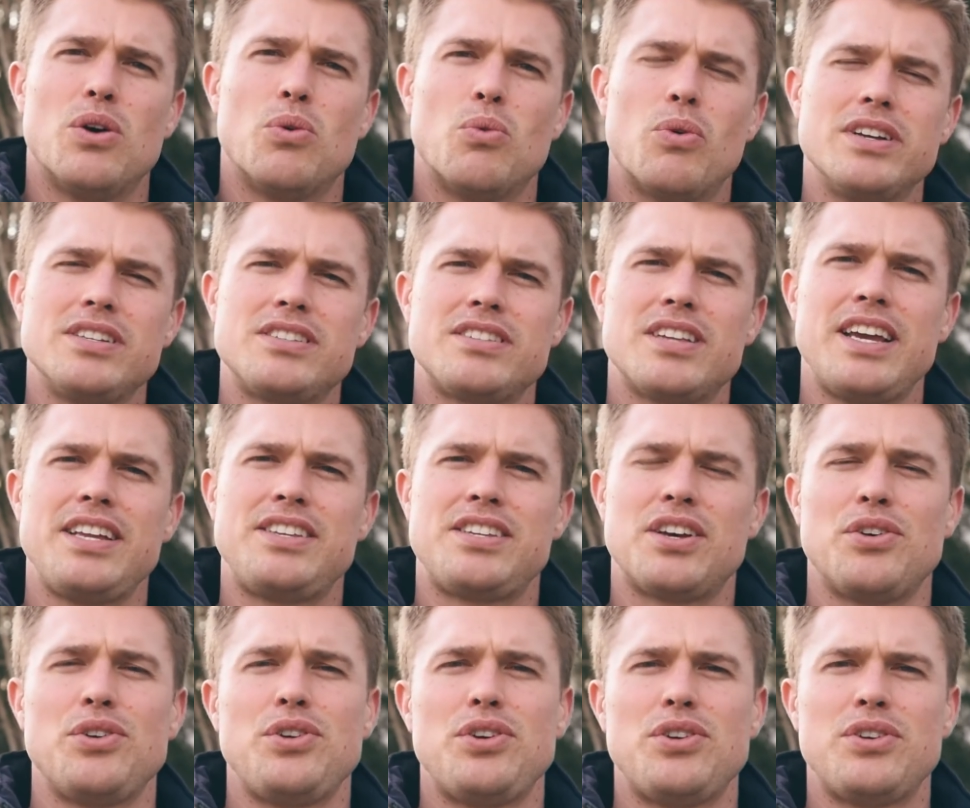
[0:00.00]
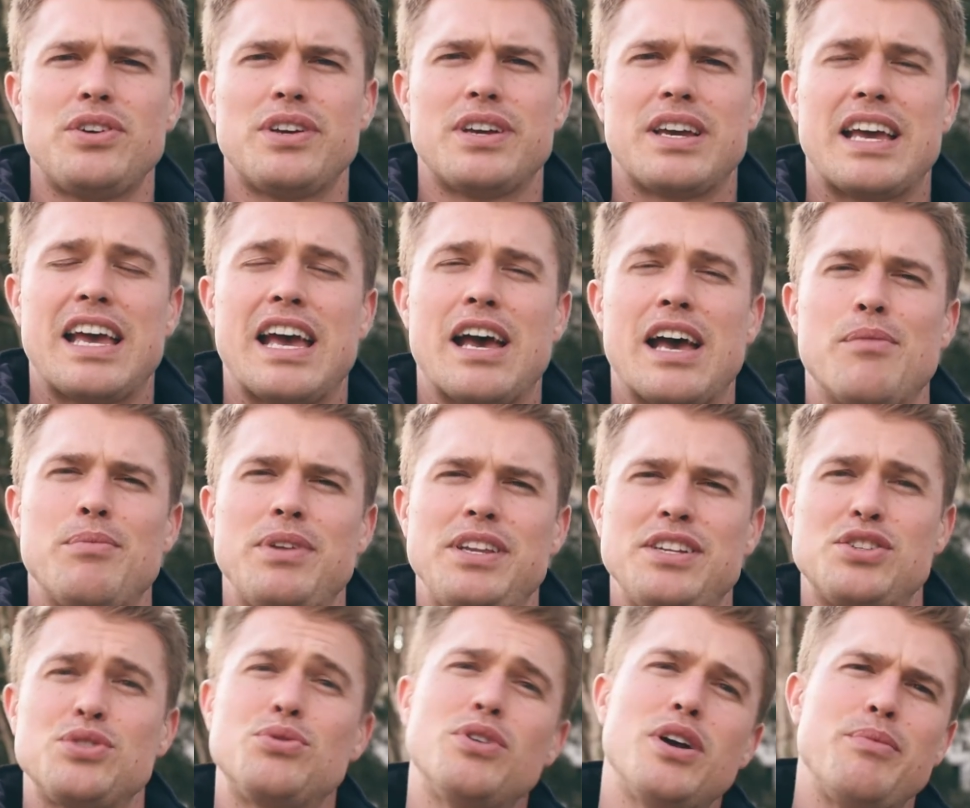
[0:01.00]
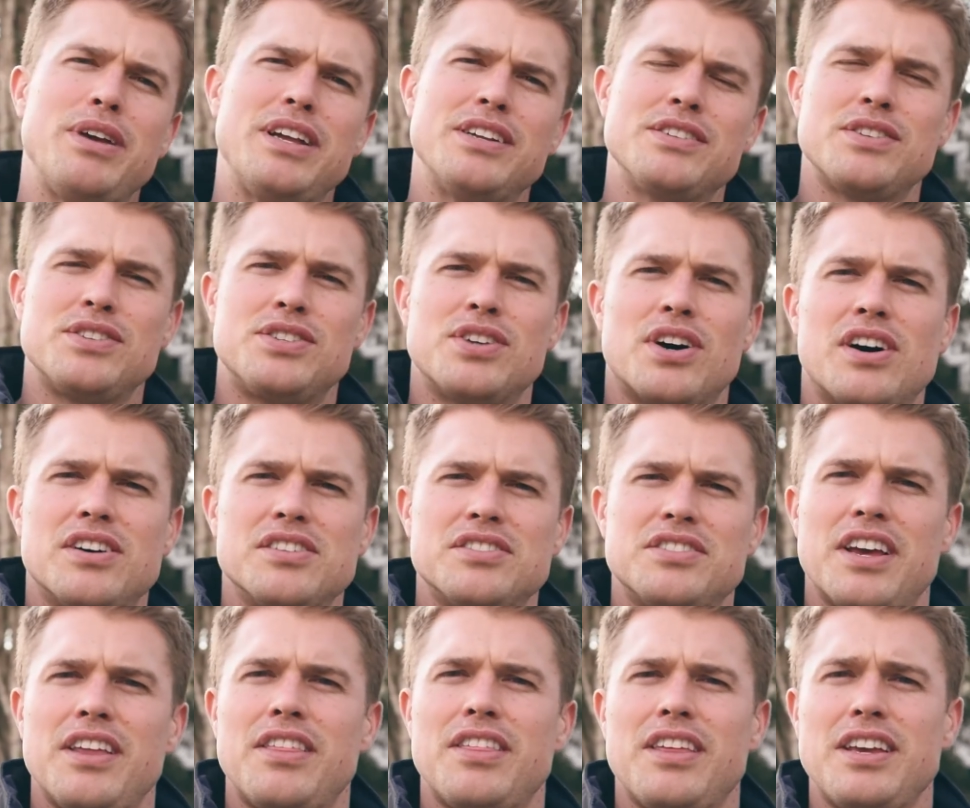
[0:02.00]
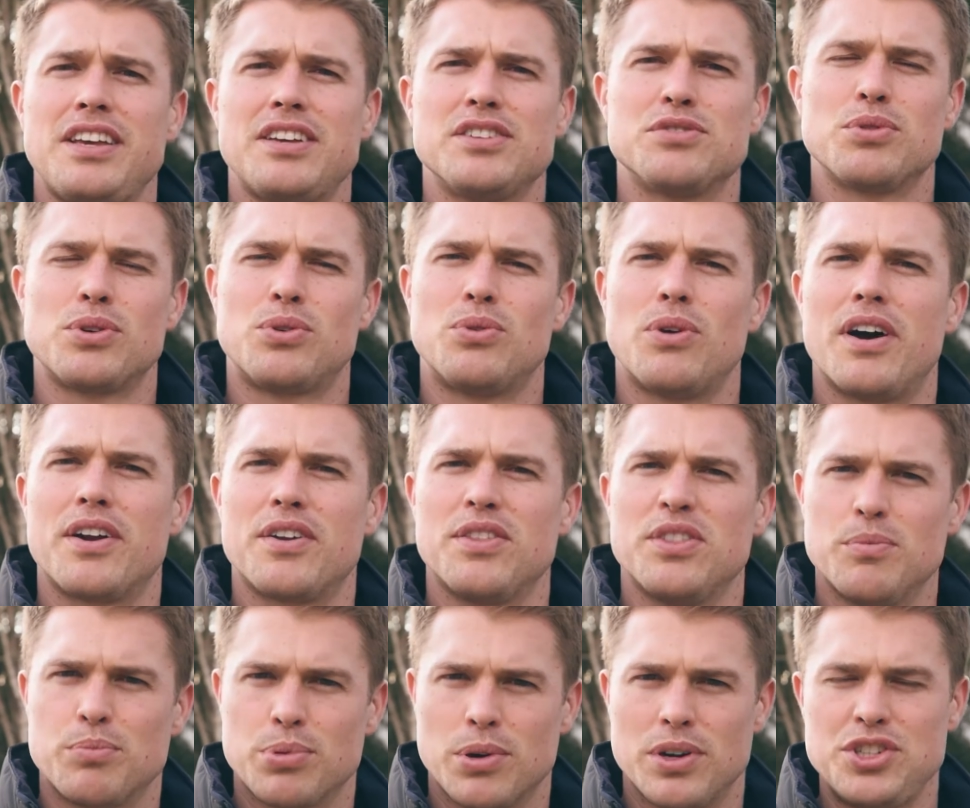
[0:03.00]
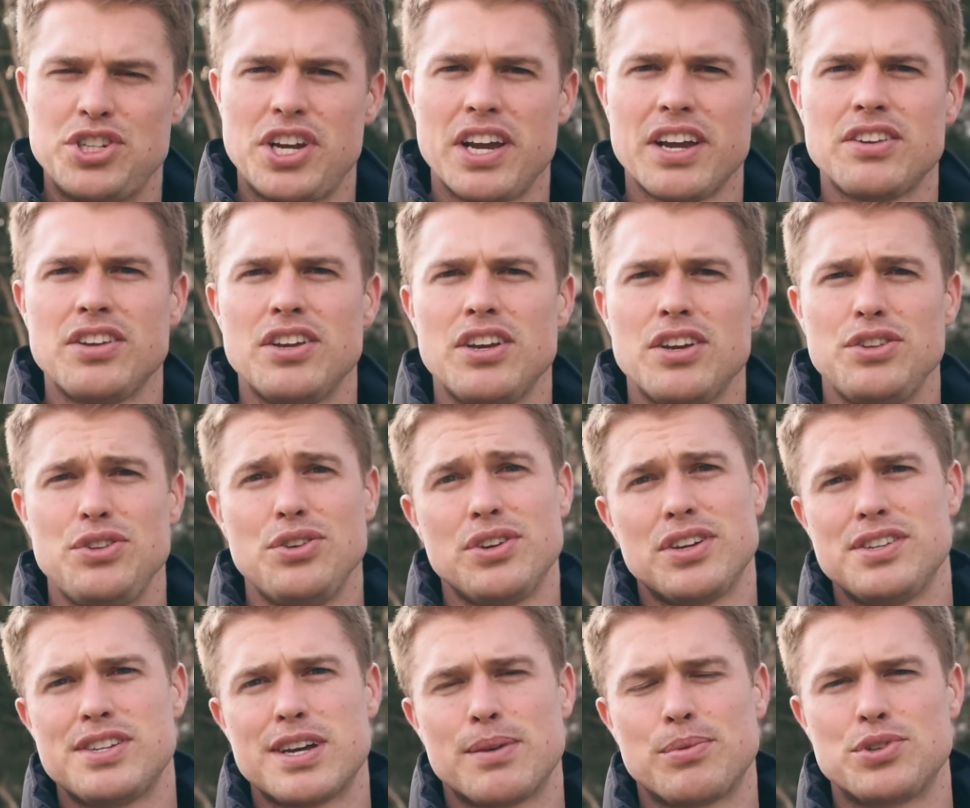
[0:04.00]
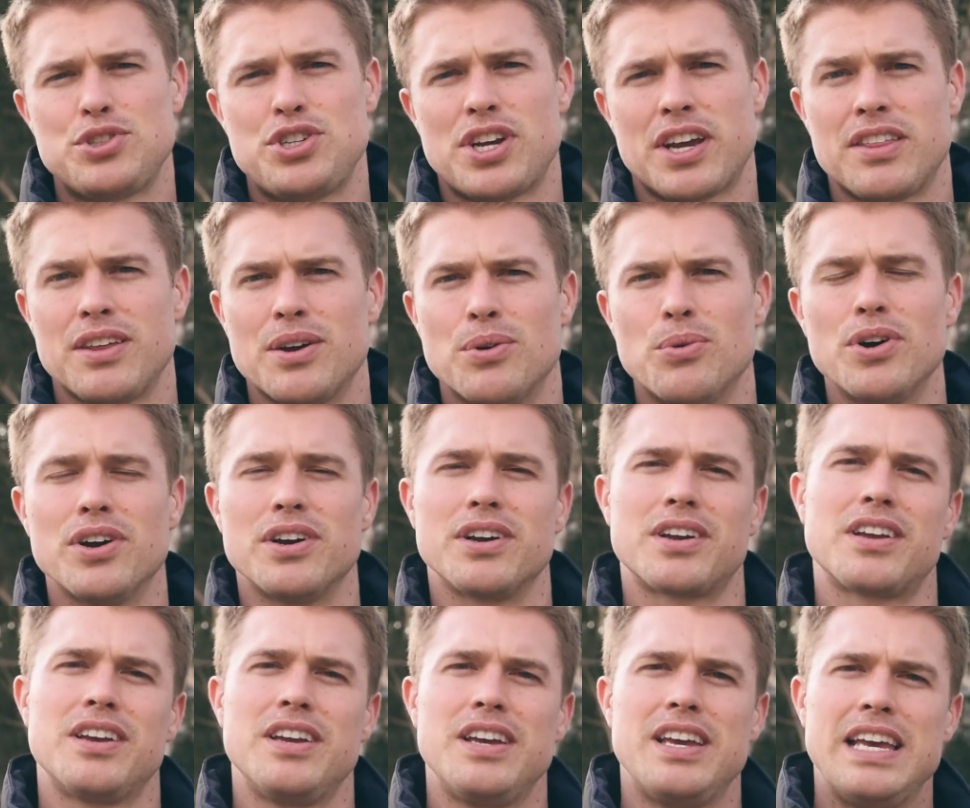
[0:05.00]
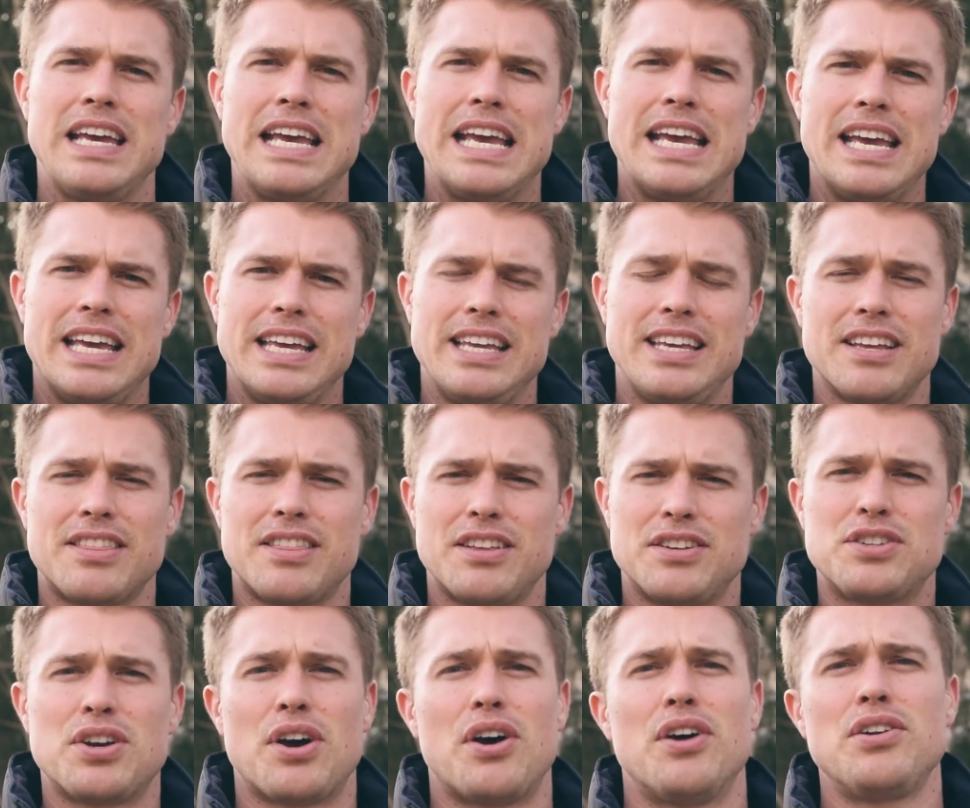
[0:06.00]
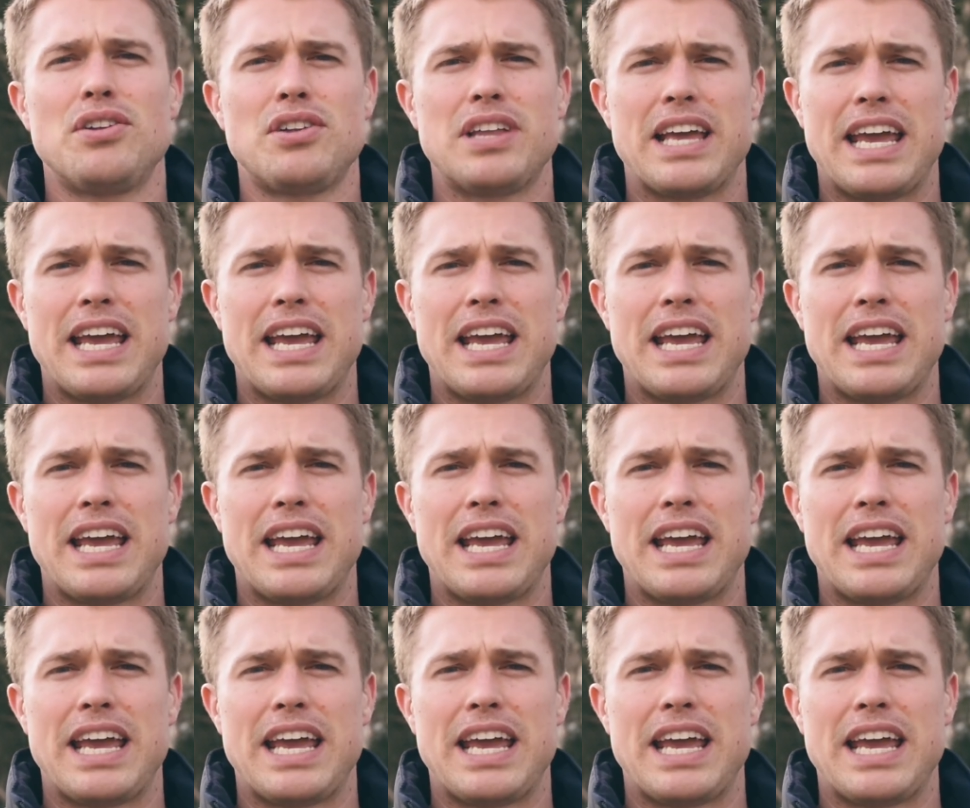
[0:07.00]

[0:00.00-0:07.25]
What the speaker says: Once they tell you how many square meters of tiles they think is required on the project, you can double check their work. Get the total